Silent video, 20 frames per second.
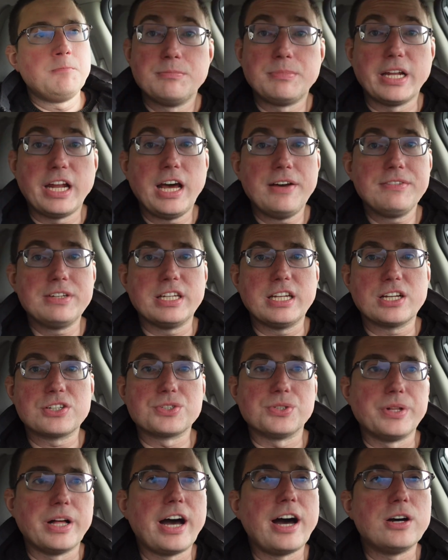But having an
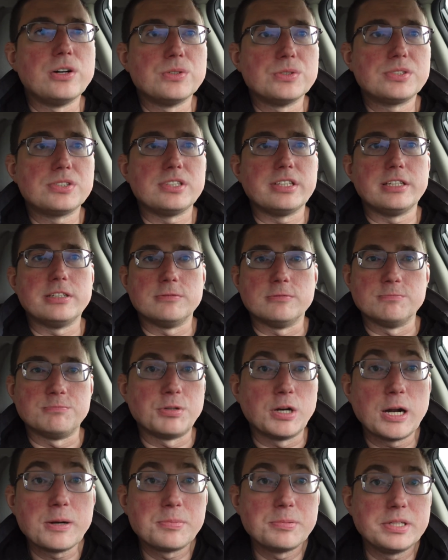actual house and
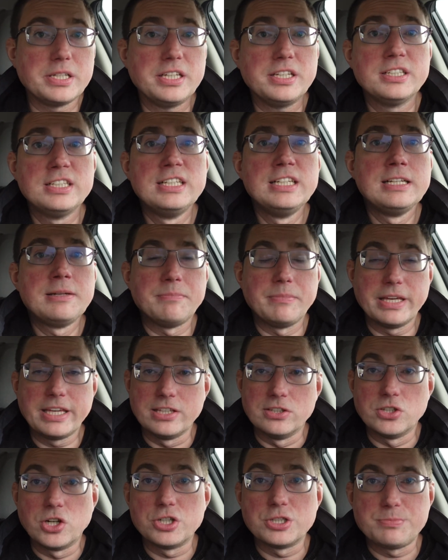property,
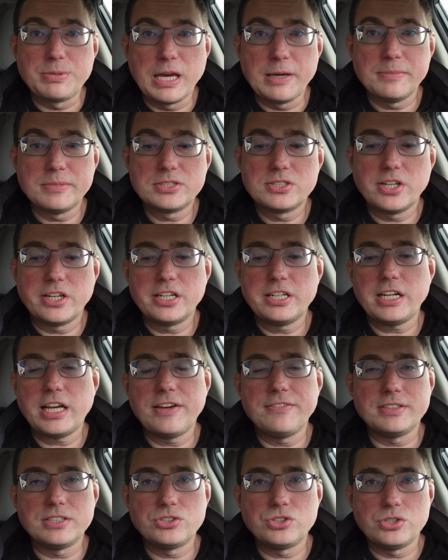making large payments on it,
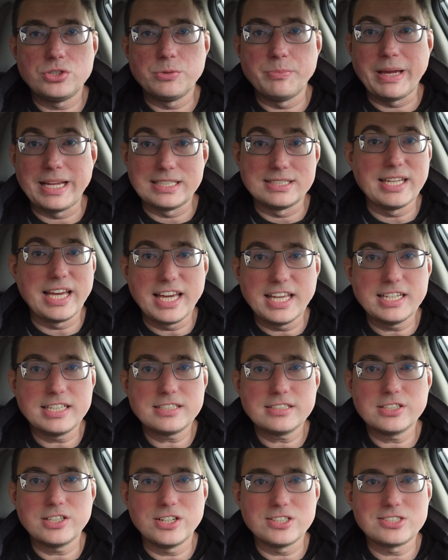having to maintain
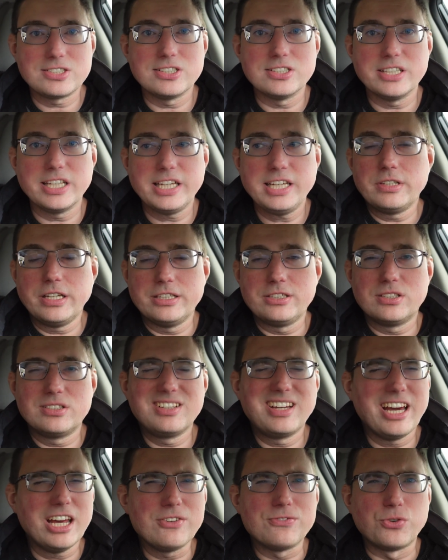it constantly, it
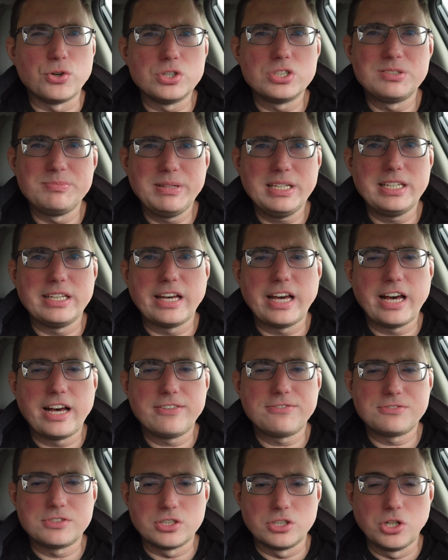kind of forces me to
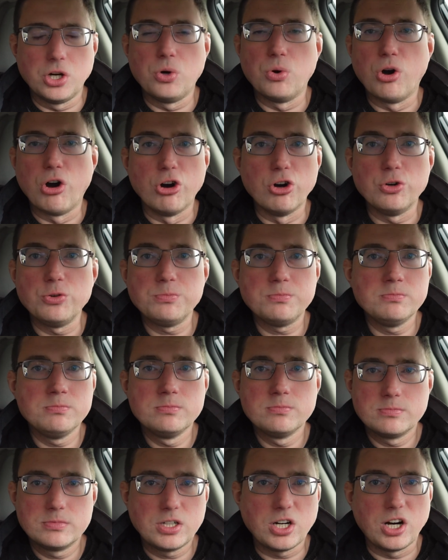have to go home
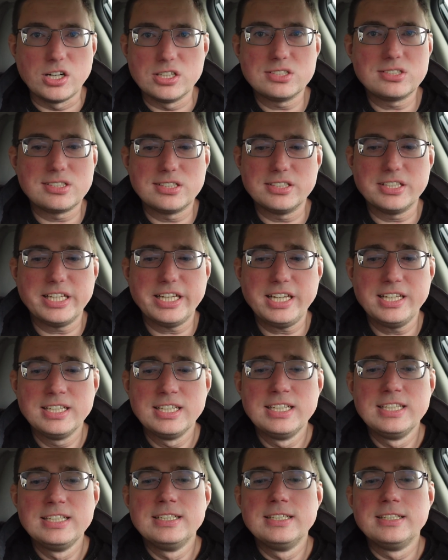constantly.
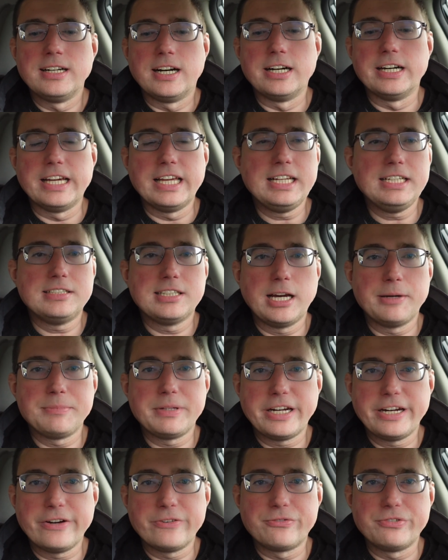Anytime
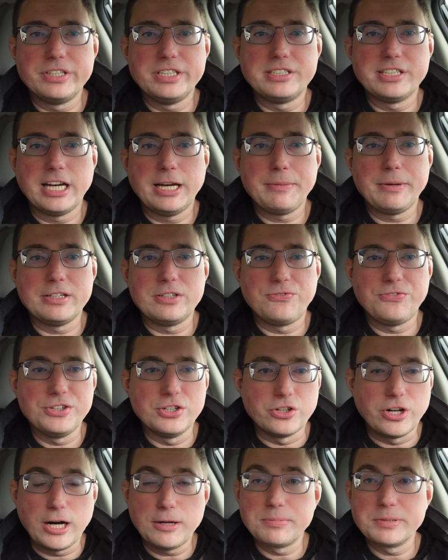that I have free time, I
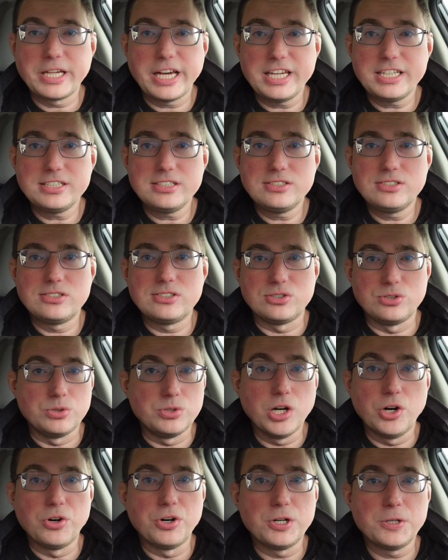feel obligated to
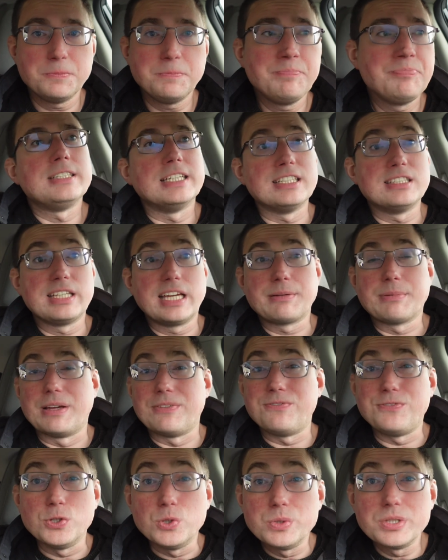go home. Things like
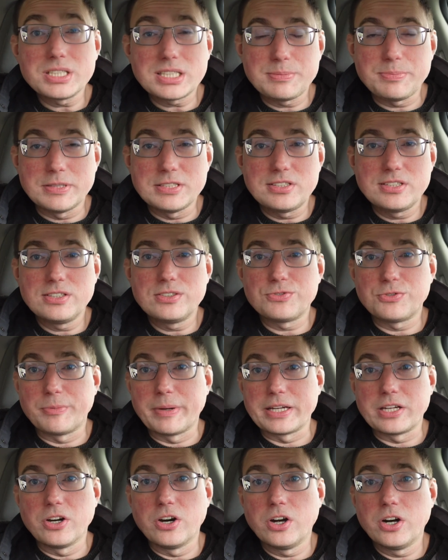my fuel expenses for
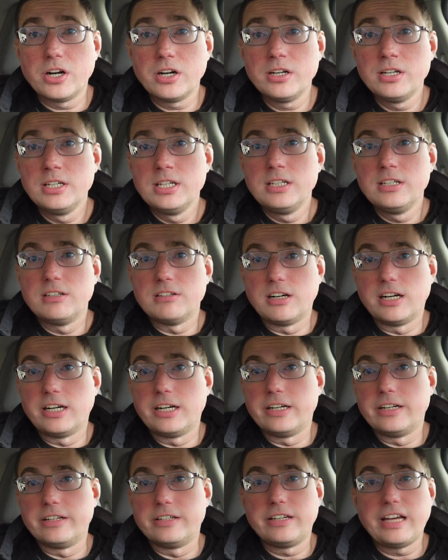my car
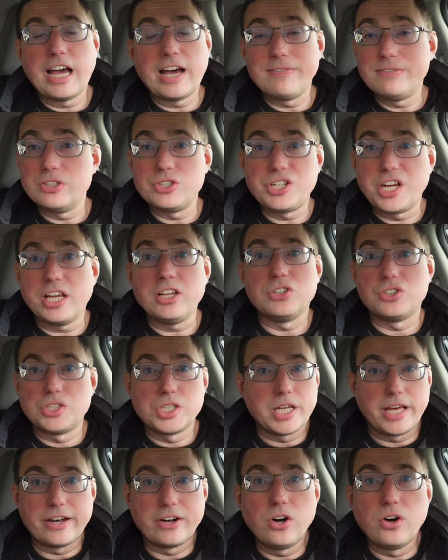haven't
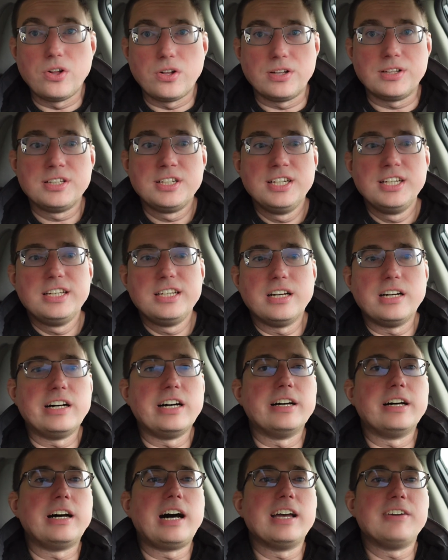changed at all.
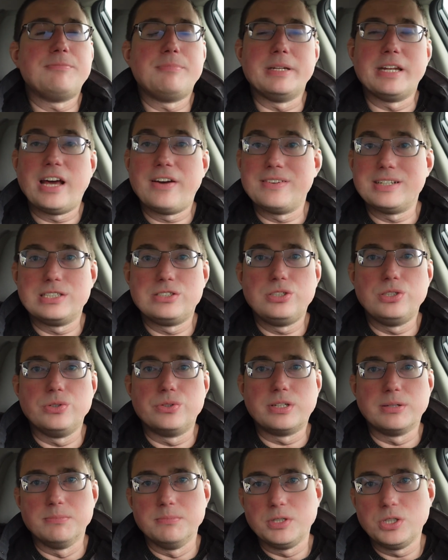I've been having to
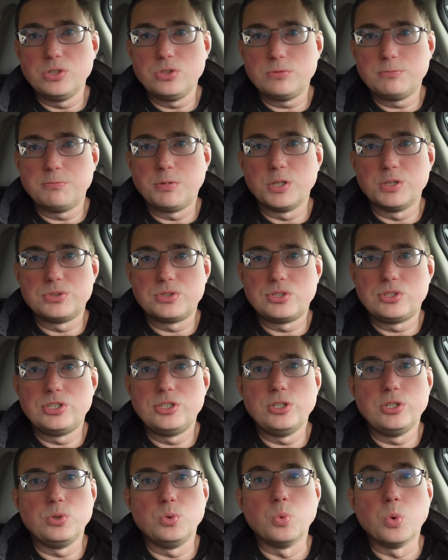commute both
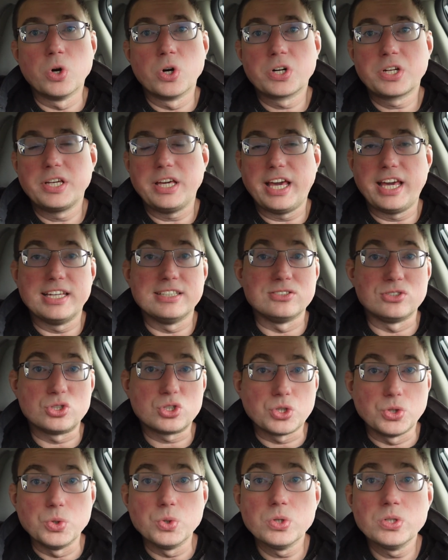to work and
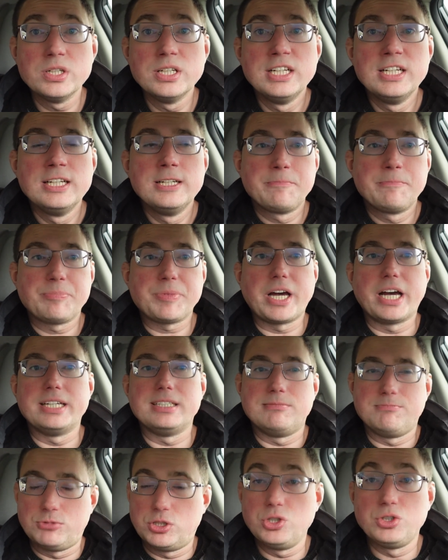school.
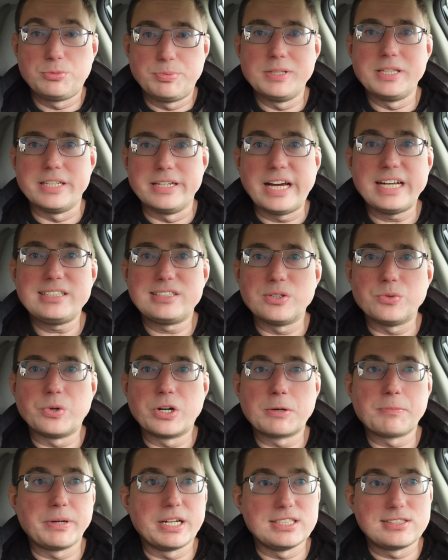I do spend the nights at
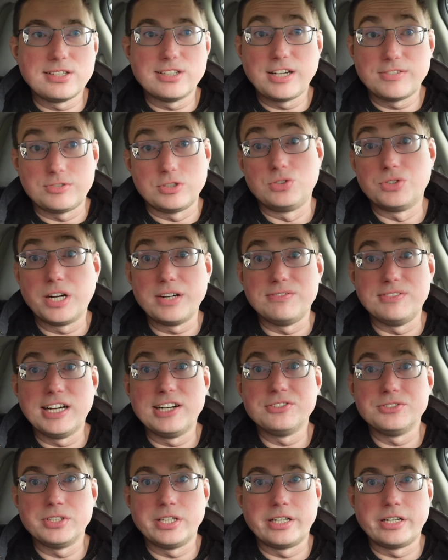work, but I still have to drive
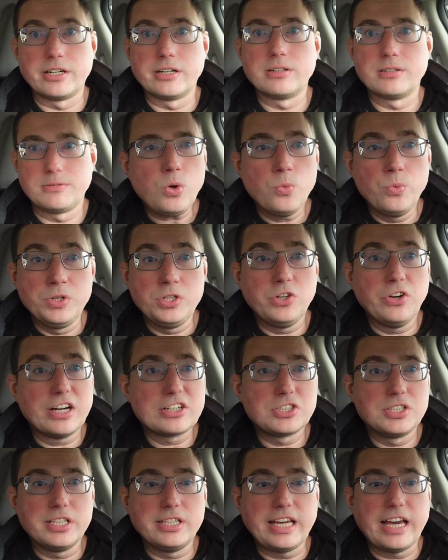down there. When you
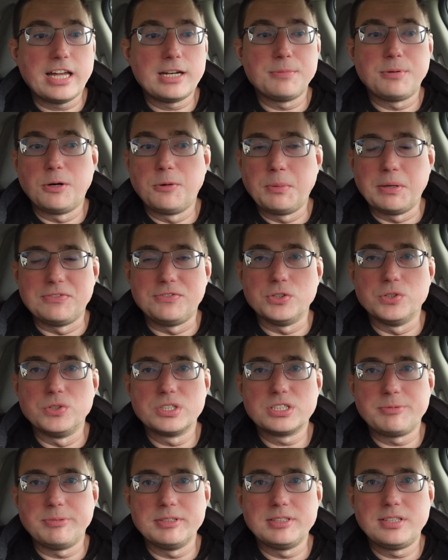actually add up all my fuel
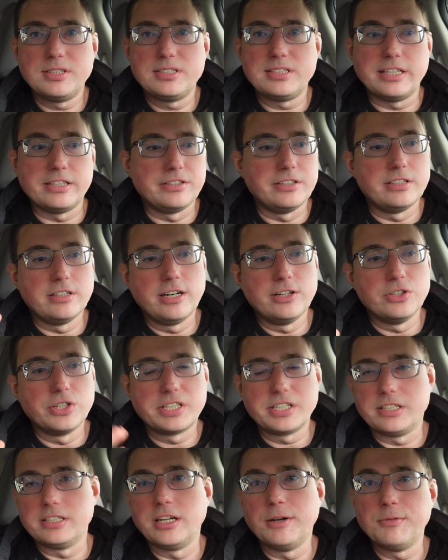expenses and
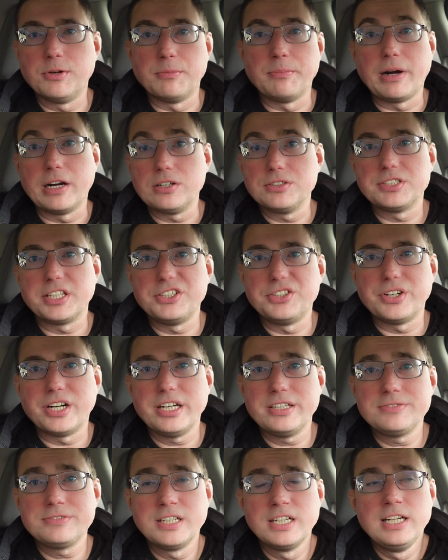look at the number of miles I
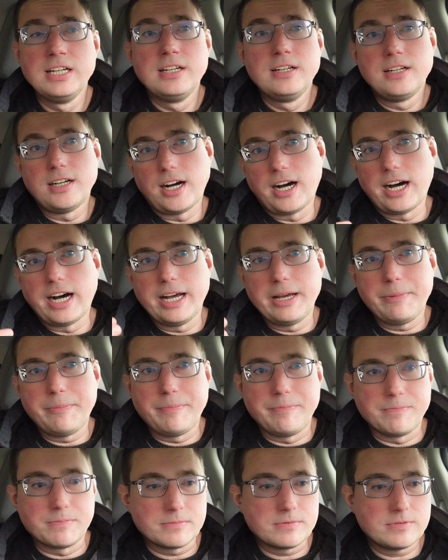drive,
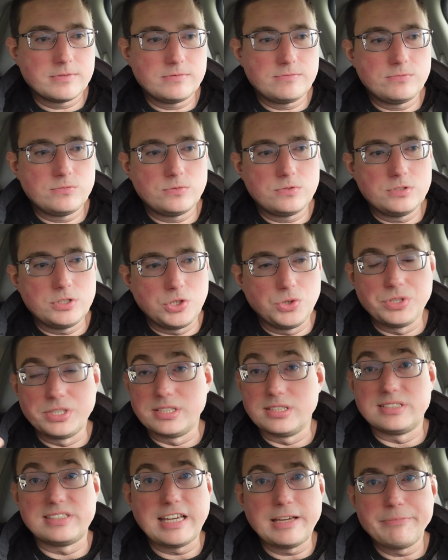I'm
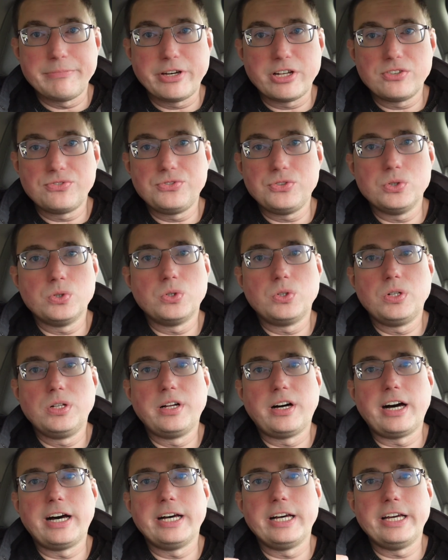using the same amount of fuel
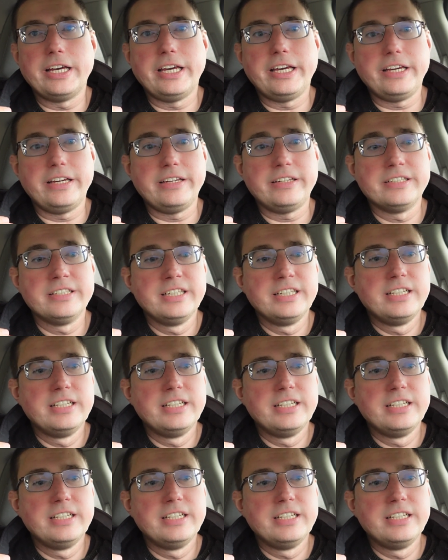I